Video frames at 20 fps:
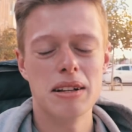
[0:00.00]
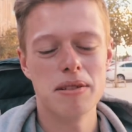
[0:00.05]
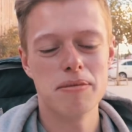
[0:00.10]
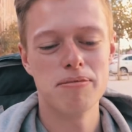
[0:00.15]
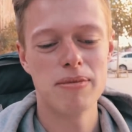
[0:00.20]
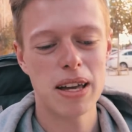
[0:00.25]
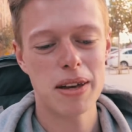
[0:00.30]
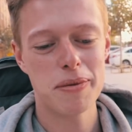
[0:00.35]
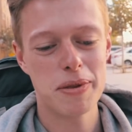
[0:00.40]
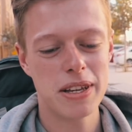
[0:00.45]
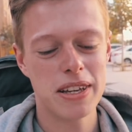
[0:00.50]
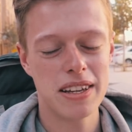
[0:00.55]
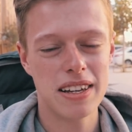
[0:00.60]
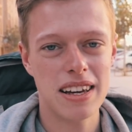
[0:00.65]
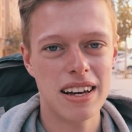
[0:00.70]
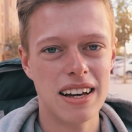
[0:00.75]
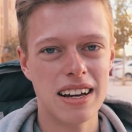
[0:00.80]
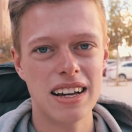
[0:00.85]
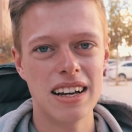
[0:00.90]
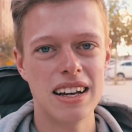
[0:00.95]
maybe
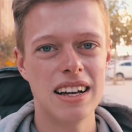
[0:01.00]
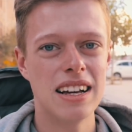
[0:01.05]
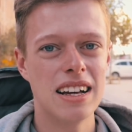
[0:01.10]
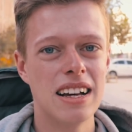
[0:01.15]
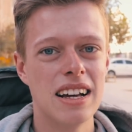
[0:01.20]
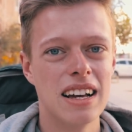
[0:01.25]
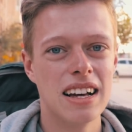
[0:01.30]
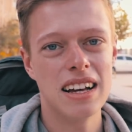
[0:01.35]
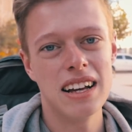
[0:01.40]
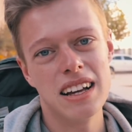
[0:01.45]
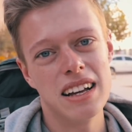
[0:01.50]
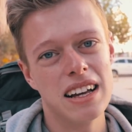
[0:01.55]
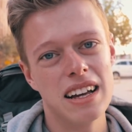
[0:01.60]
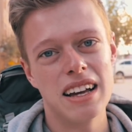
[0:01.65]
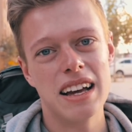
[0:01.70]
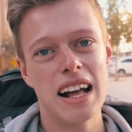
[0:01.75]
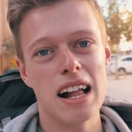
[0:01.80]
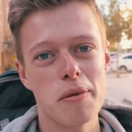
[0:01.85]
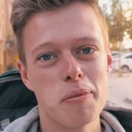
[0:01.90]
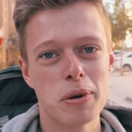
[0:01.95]

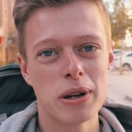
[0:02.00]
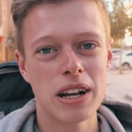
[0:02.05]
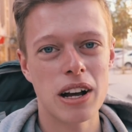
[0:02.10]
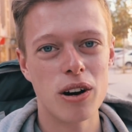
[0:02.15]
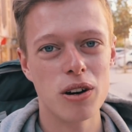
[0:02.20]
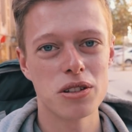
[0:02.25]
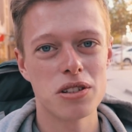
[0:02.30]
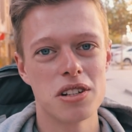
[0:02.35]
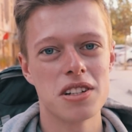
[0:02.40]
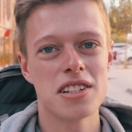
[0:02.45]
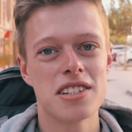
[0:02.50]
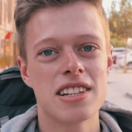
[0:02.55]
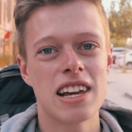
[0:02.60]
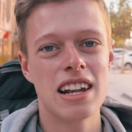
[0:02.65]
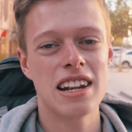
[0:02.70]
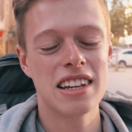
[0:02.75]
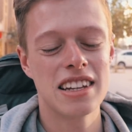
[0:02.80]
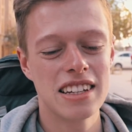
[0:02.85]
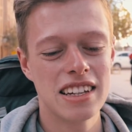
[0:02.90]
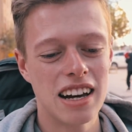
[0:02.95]
helping out on a
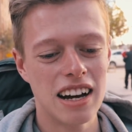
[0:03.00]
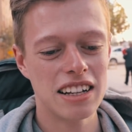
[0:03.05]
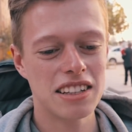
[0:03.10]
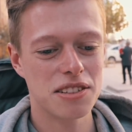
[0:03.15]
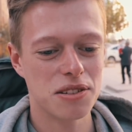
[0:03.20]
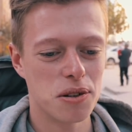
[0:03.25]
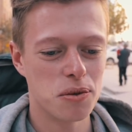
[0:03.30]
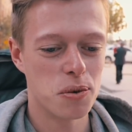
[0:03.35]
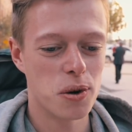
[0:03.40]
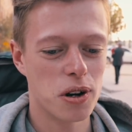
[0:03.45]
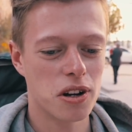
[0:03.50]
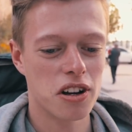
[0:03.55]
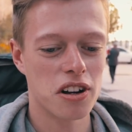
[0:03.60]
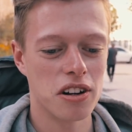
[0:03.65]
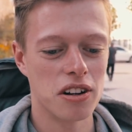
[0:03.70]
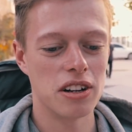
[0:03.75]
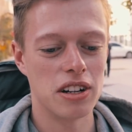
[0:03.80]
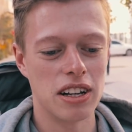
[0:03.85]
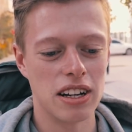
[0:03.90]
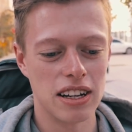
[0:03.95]
sailing yacht or working
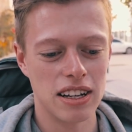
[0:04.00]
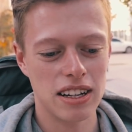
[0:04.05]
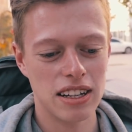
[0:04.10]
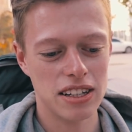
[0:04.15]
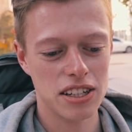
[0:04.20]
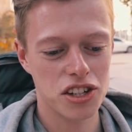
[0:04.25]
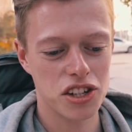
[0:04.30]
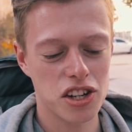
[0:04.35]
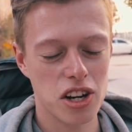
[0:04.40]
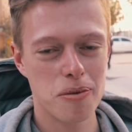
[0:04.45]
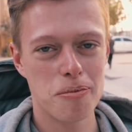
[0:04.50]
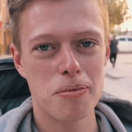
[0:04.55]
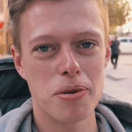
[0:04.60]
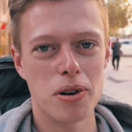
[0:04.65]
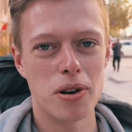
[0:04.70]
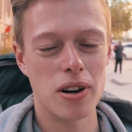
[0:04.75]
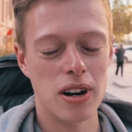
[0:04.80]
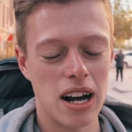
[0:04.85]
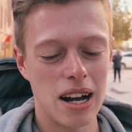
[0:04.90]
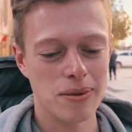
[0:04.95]
on a ship,
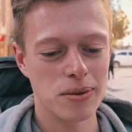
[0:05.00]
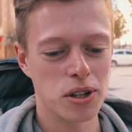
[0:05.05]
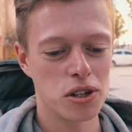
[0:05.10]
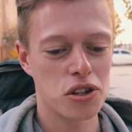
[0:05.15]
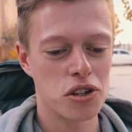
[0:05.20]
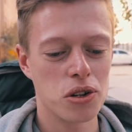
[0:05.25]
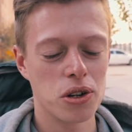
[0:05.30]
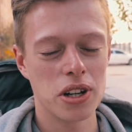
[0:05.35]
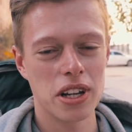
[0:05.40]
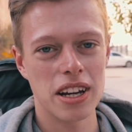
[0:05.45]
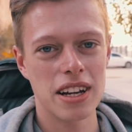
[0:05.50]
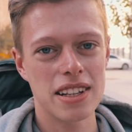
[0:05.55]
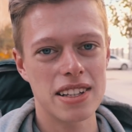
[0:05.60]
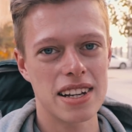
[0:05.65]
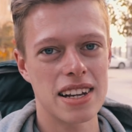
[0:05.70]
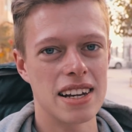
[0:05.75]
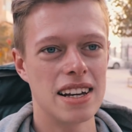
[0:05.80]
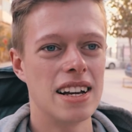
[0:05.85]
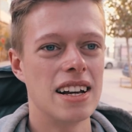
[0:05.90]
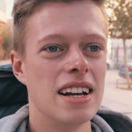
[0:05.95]
or I'm not sure yet.
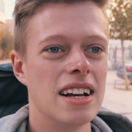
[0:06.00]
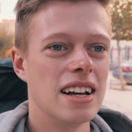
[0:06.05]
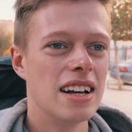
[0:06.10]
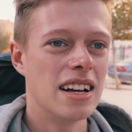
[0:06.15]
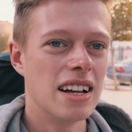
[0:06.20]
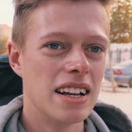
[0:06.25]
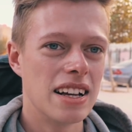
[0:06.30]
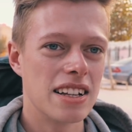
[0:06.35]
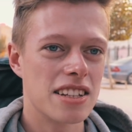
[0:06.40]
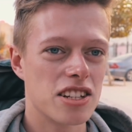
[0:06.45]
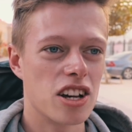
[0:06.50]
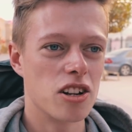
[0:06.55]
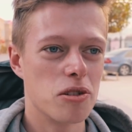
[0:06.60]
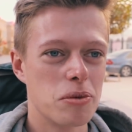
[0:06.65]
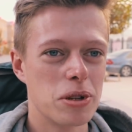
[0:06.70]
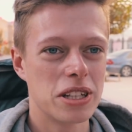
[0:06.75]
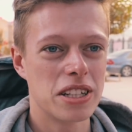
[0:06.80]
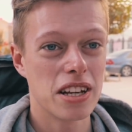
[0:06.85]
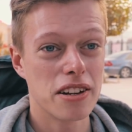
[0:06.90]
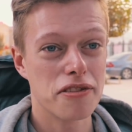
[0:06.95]
It's gonna
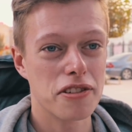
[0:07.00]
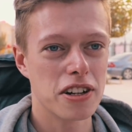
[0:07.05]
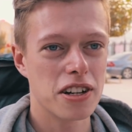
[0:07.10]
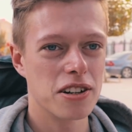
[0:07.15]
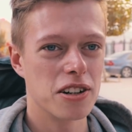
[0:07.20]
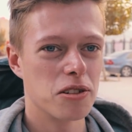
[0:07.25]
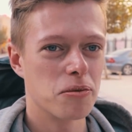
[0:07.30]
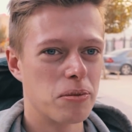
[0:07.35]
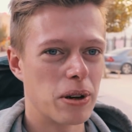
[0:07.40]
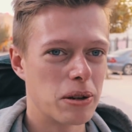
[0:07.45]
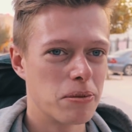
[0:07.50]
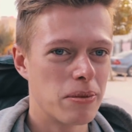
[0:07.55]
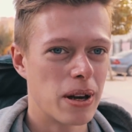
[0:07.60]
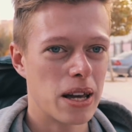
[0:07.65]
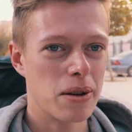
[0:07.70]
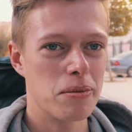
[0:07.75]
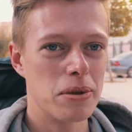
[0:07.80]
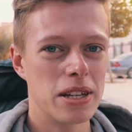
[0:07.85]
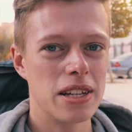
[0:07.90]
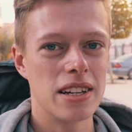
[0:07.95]
be difficult, but
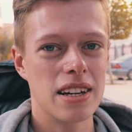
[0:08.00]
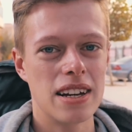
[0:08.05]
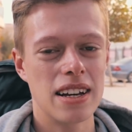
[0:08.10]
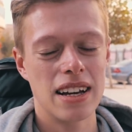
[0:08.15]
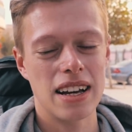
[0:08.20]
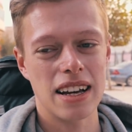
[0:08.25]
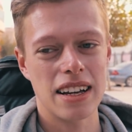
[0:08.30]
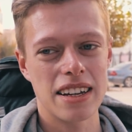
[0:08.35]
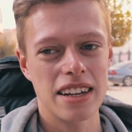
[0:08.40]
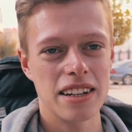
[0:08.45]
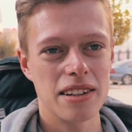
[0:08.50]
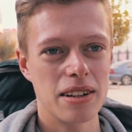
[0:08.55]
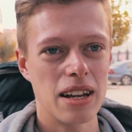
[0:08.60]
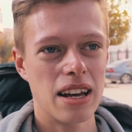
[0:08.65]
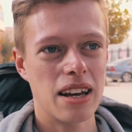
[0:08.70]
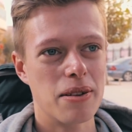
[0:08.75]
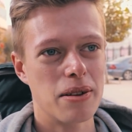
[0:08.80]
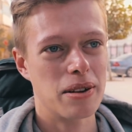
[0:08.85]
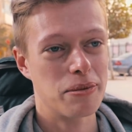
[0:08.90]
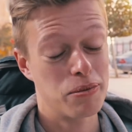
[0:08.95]
maybe I can
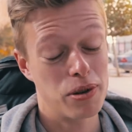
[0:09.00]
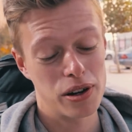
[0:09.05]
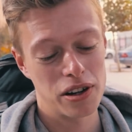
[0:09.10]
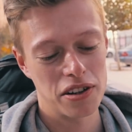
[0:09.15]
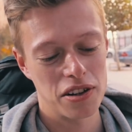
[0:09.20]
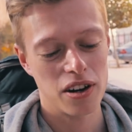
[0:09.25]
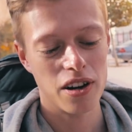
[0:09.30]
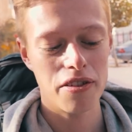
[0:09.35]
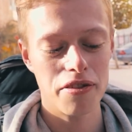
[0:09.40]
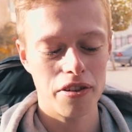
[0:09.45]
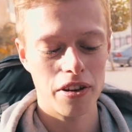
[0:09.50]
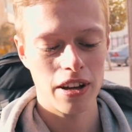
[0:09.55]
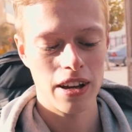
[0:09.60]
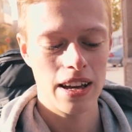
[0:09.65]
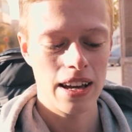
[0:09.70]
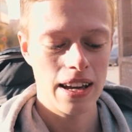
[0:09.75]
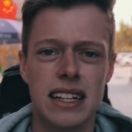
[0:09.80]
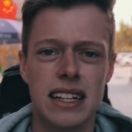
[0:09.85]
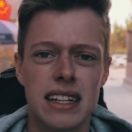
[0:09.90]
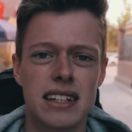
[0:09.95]
pull it off.
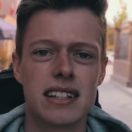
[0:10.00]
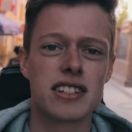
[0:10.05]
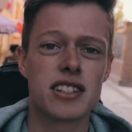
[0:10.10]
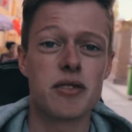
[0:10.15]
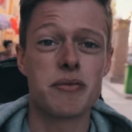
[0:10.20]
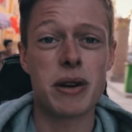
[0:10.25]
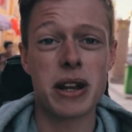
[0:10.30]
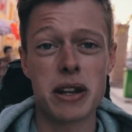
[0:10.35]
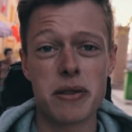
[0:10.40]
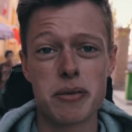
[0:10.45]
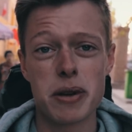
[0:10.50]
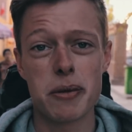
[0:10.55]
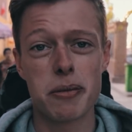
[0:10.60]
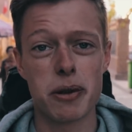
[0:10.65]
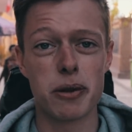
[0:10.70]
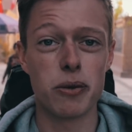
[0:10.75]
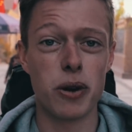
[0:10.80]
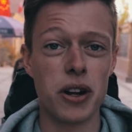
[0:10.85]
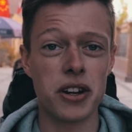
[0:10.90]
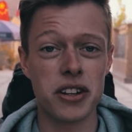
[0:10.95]
So many
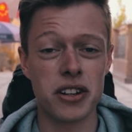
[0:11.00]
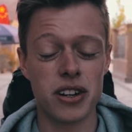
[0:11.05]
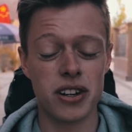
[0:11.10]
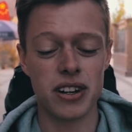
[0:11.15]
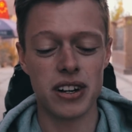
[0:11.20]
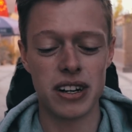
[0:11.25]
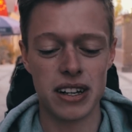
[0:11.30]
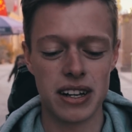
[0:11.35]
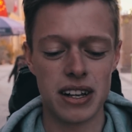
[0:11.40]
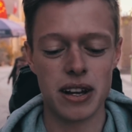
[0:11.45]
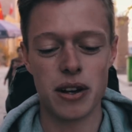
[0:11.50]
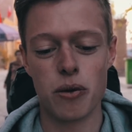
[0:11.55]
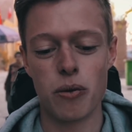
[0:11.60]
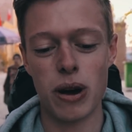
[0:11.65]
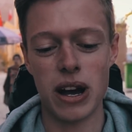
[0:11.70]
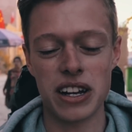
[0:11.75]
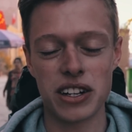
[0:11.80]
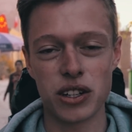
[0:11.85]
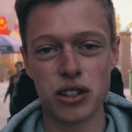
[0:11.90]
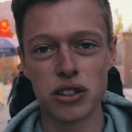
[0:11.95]
people wonder
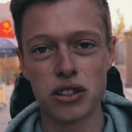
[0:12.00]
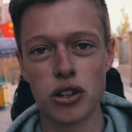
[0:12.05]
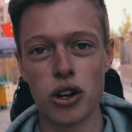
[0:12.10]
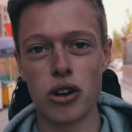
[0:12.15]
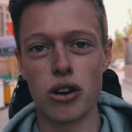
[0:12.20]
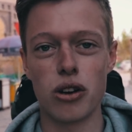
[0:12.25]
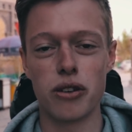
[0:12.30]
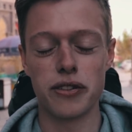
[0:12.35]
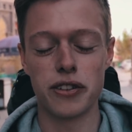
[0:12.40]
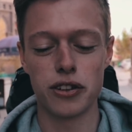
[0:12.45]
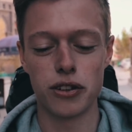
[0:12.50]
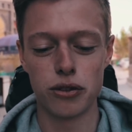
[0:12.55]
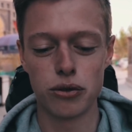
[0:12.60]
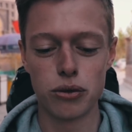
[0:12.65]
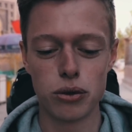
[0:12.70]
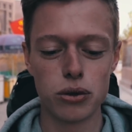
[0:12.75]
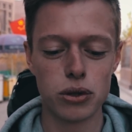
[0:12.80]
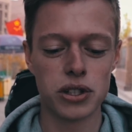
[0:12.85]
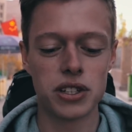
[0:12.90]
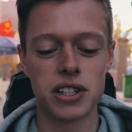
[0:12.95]
why I don't go over the
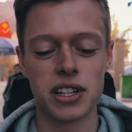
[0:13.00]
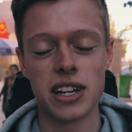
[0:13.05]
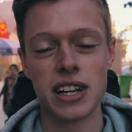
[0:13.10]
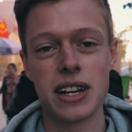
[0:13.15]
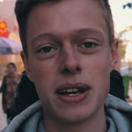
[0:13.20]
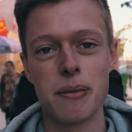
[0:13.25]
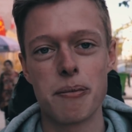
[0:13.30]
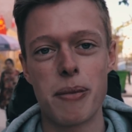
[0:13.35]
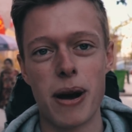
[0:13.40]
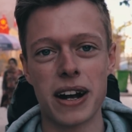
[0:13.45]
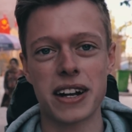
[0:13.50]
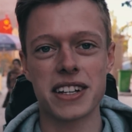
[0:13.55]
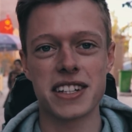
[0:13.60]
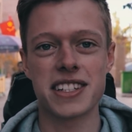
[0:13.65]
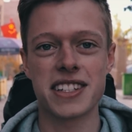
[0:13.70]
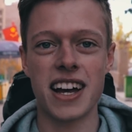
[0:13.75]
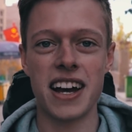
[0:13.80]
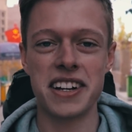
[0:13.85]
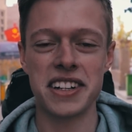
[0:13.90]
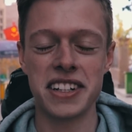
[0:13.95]
route
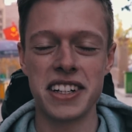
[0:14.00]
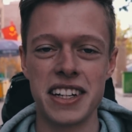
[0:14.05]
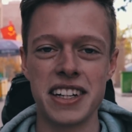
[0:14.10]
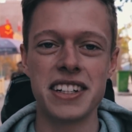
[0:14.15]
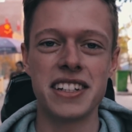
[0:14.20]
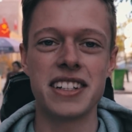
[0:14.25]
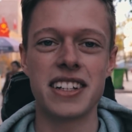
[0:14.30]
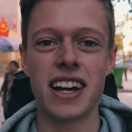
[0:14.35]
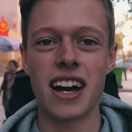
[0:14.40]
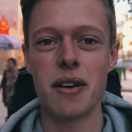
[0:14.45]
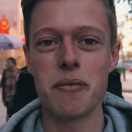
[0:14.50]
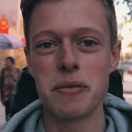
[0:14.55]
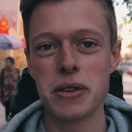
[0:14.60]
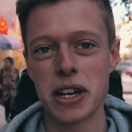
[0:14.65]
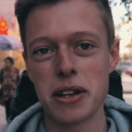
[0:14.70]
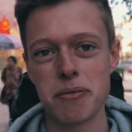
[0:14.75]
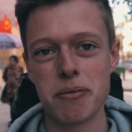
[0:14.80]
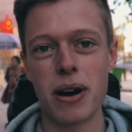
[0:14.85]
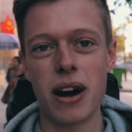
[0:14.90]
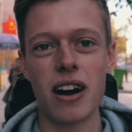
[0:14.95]
Pakistan, India,
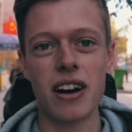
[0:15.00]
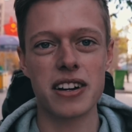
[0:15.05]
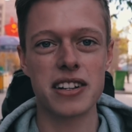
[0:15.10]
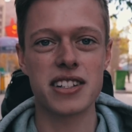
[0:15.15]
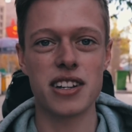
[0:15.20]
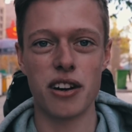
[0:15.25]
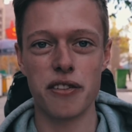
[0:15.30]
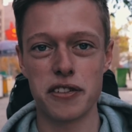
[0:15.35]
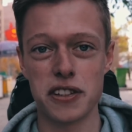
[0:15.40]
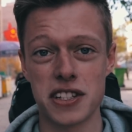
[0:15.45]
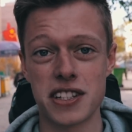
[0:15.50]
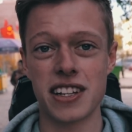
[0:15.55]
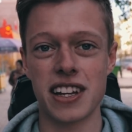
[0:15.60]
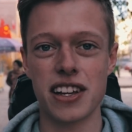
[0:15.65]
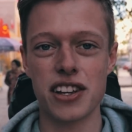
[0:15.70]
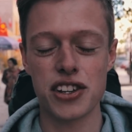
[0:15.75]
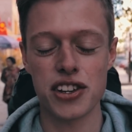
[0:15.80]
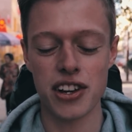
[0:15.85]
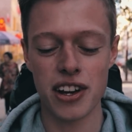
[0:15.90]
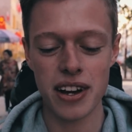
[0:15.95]
Myanmar, Southeast
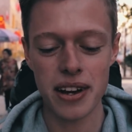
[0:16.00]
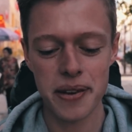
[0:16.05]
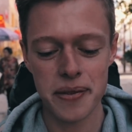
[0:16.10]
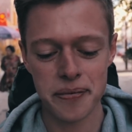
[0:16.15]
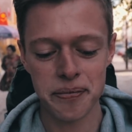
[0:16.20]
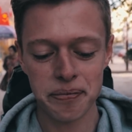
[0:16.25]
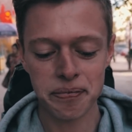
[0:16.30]
Asia.